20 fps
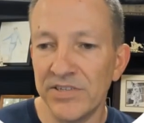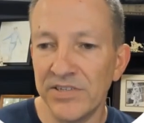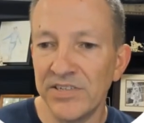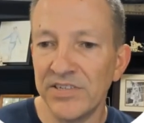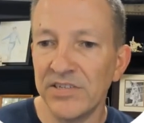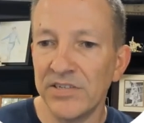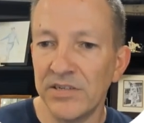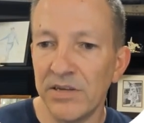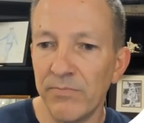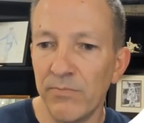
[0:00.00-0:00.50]
because
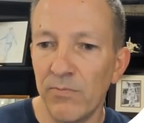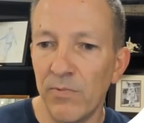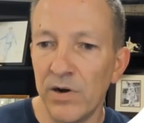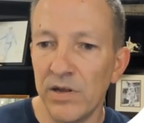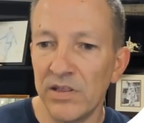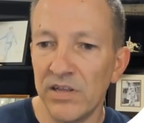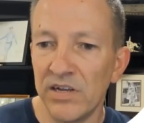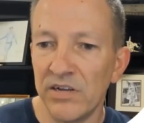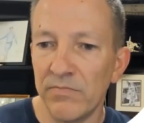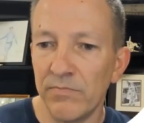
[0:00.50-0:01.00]
this is
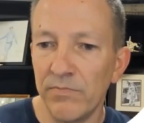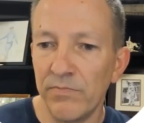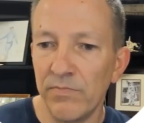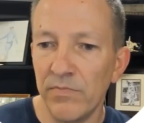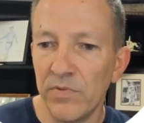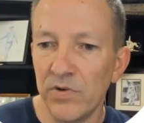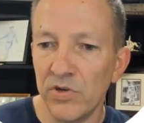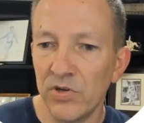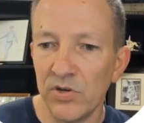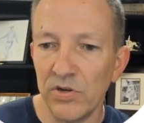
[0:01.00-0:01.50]
one of the
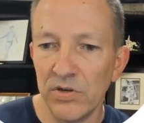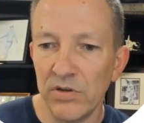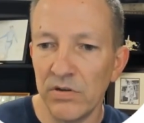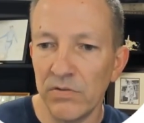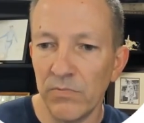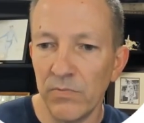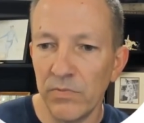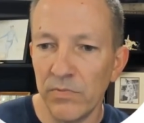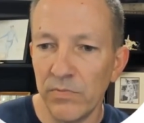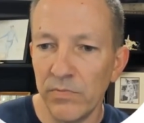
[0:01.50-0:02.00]

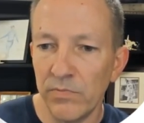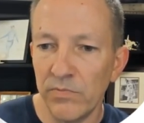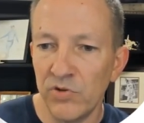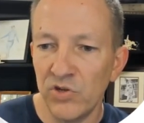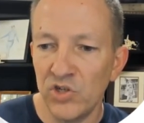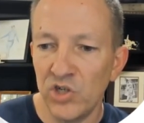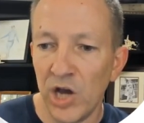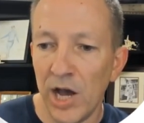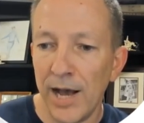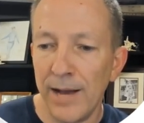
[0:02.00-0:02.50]

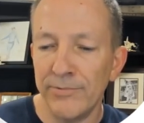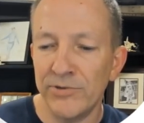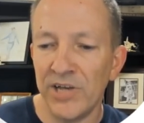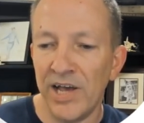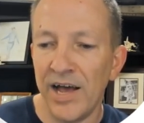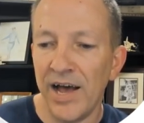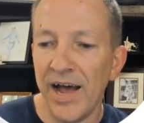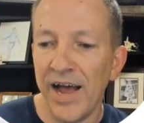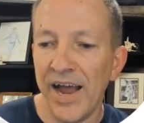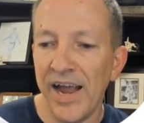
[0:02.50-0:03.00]

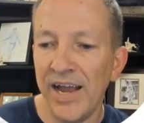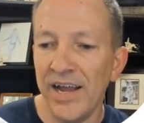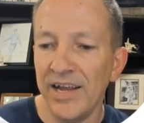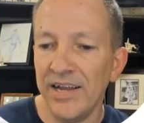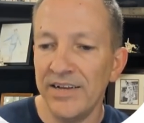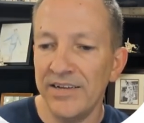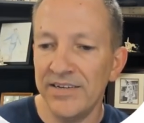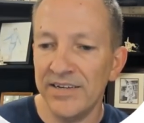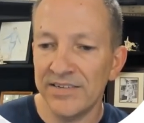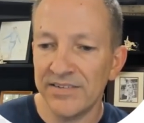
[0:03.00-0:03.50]
jobs that
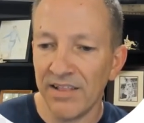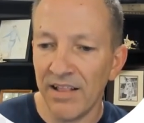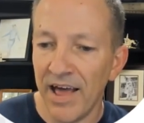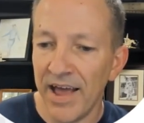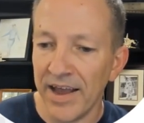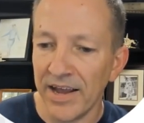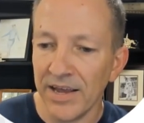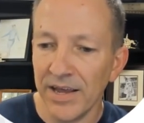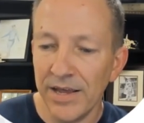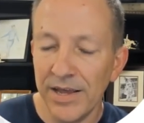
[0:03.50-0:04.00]
I
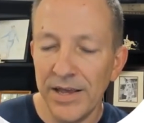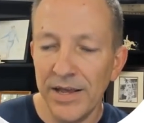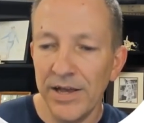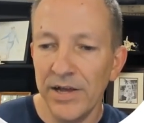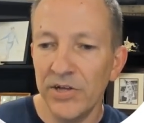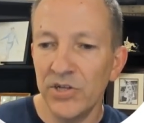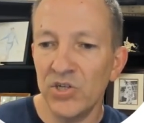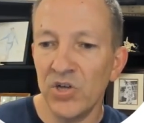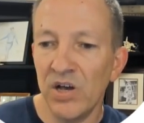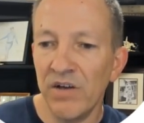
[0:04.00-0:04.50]
dislike.
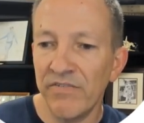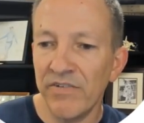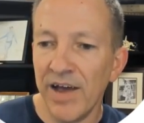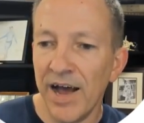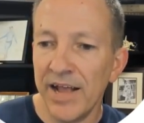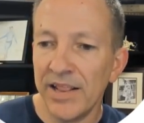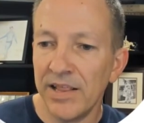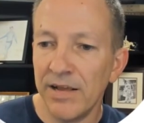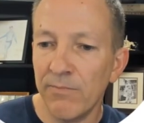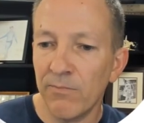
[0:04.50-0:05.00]
So I've
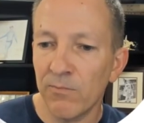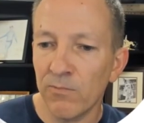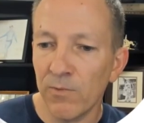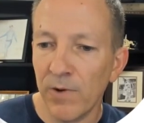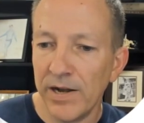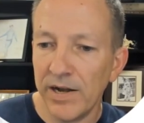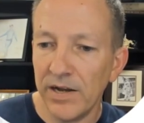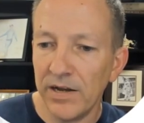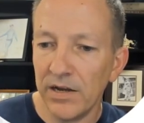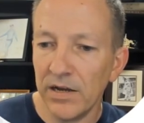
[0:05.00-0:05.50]
got
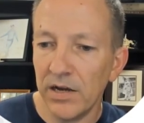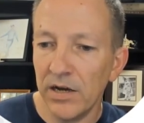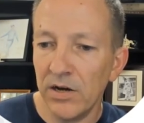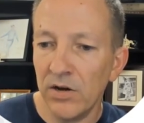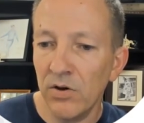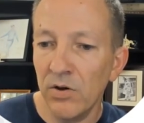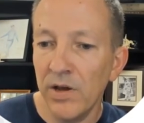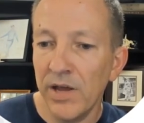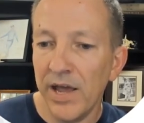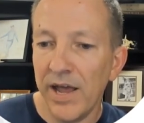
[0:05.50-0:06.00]
them ready to
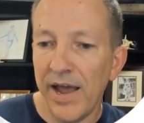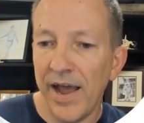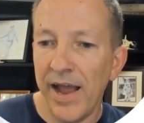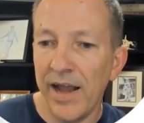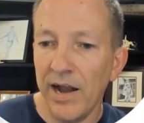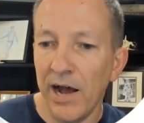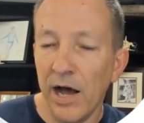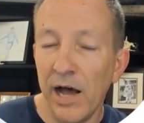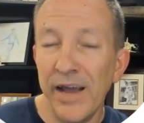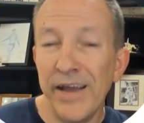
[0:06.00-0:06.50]
go,
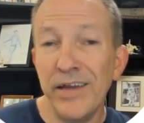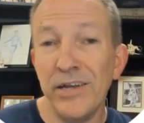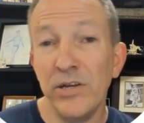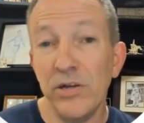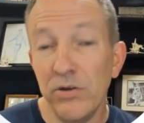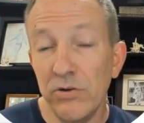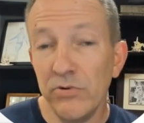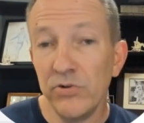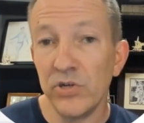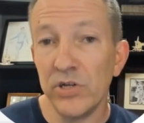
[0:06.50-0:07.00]
and I
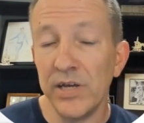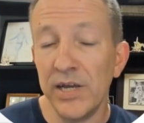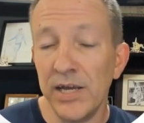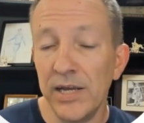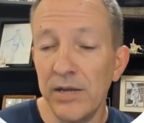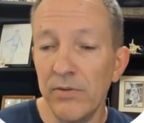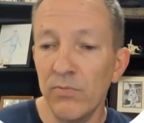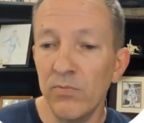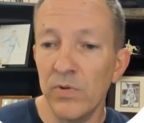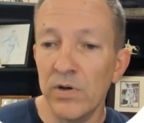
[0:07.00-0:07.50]

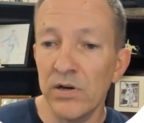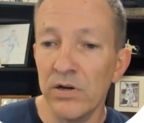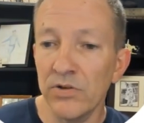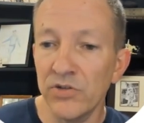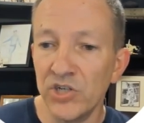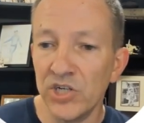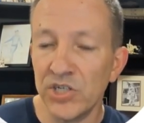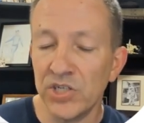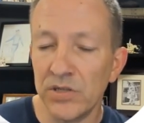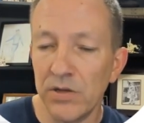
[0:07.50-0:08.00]
usually
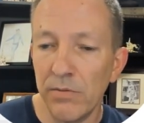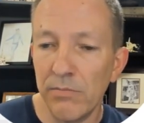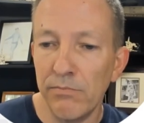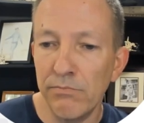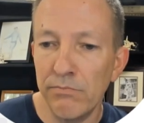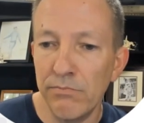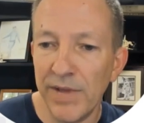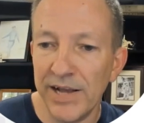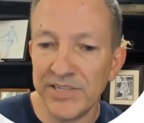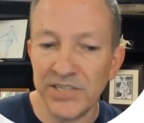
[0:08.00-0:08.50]
will just
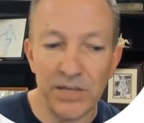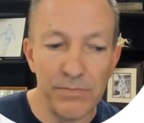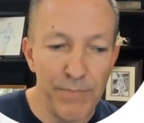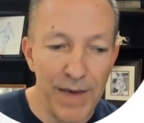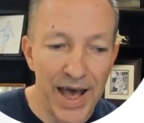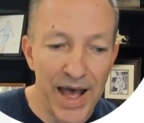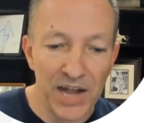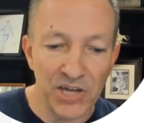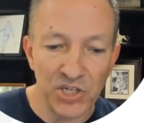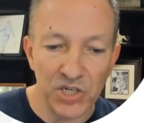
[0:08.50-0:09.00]
mix
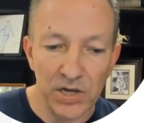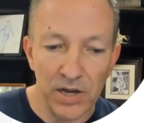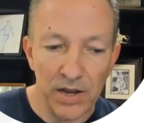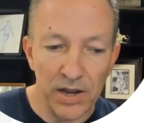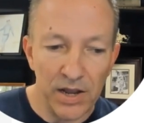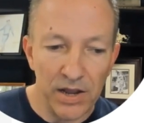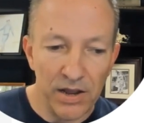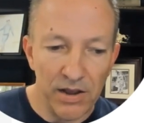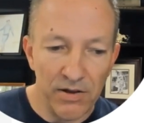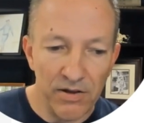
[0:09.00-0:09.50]
and match
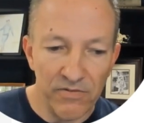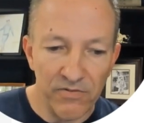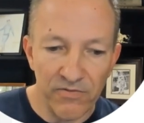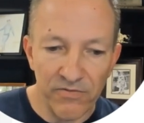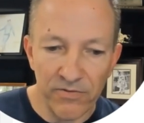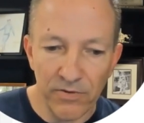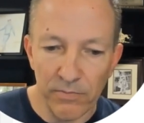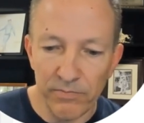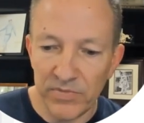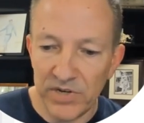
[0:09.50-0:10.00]

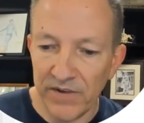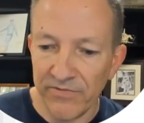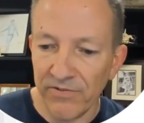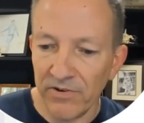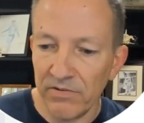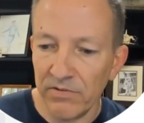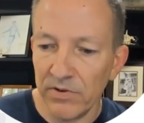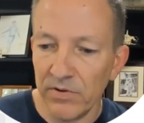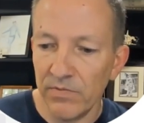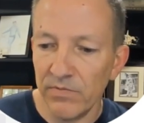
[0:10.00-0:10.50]
from
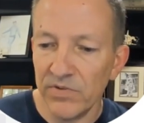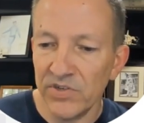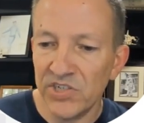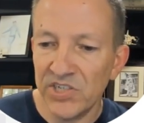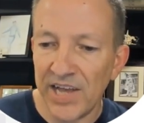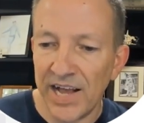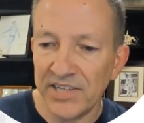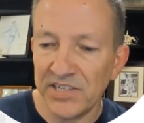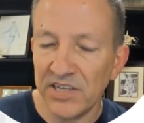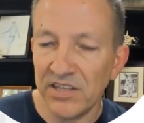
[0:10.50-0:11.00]
different
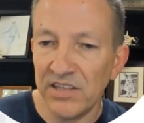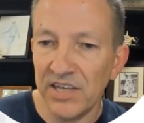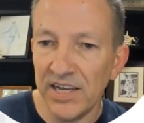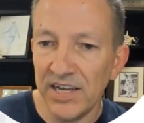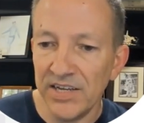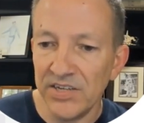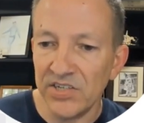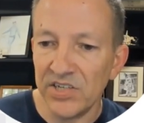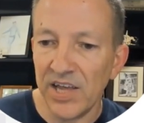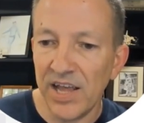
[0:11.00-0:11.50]
sets of
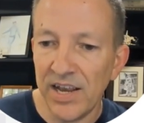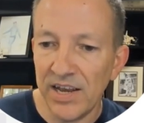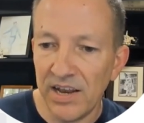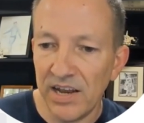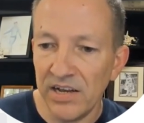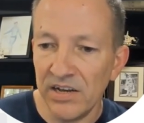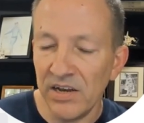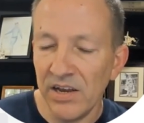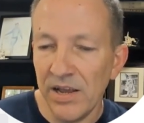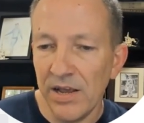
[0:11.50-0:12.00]
these
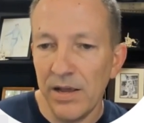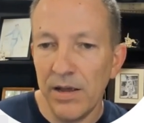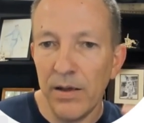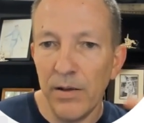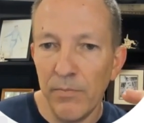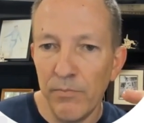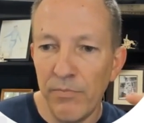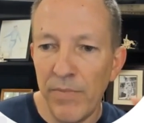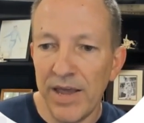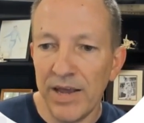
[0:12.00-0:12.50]
and then
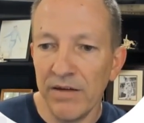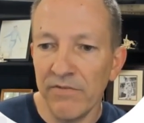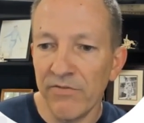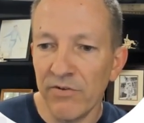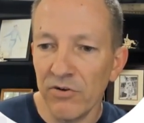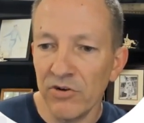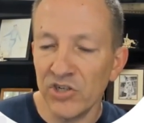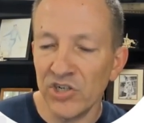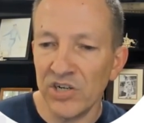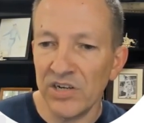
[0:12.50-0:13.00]
make a
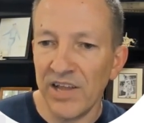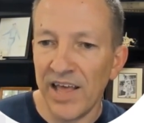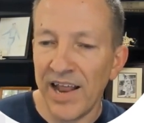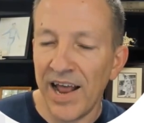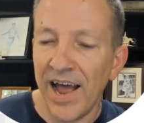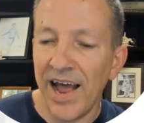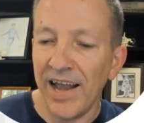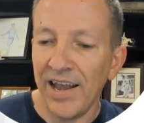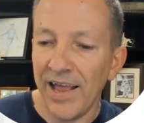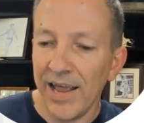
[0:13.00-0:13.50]
version
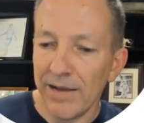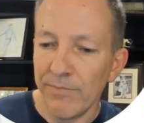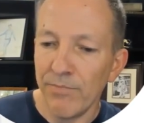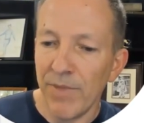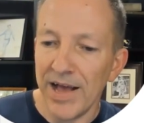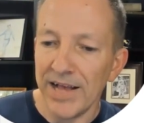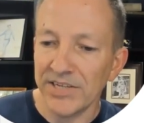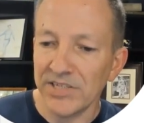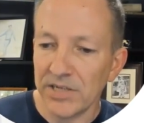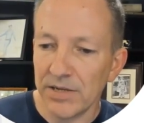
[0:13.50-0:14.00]
that I like
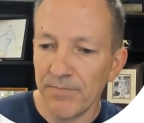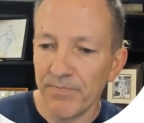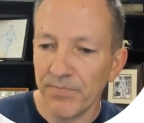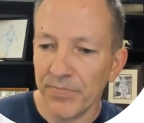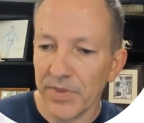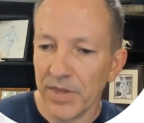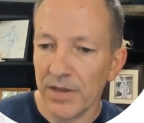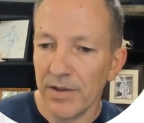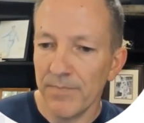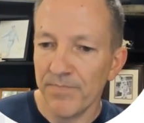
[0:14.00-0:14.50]
best.
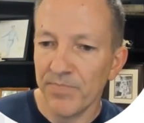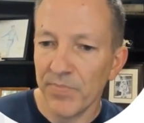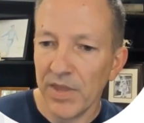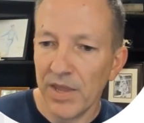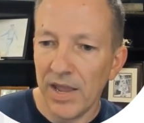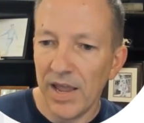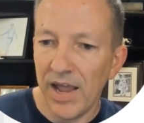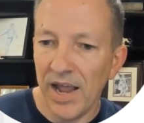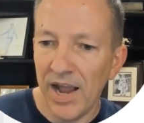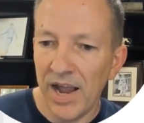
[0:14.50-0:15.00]

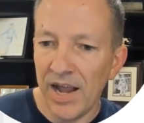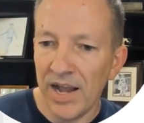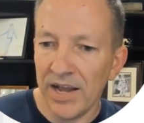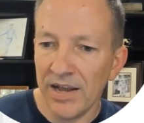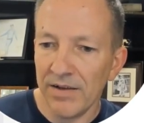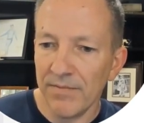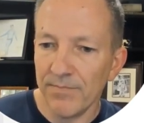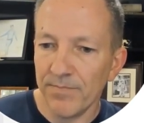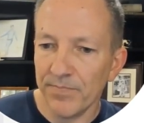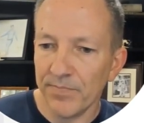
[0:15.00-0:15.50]

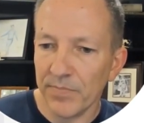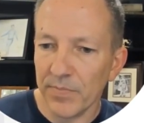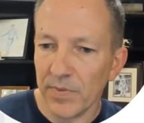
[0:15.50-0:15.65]
And